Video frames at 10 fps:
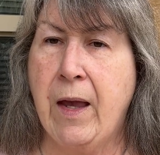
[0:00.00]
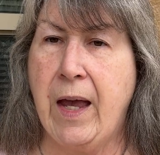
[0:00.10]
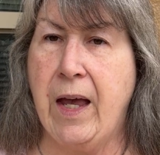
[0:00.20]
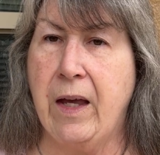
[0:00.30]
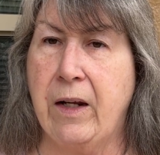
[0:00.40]

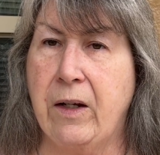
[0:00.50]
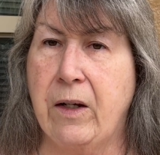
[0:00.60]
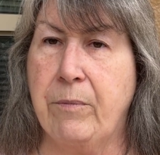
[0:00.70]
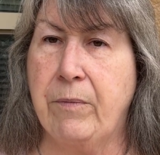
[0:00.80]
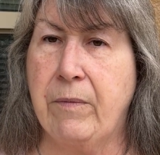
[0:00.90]
and
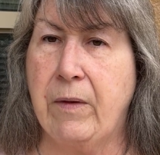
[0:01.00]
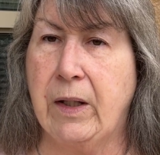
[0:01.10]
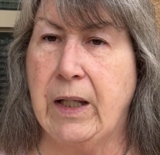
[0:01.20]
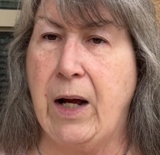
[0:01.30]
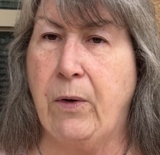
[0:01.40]

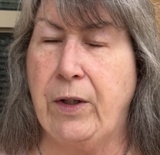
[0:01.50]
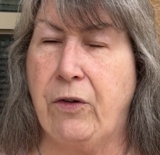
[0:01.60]
allow it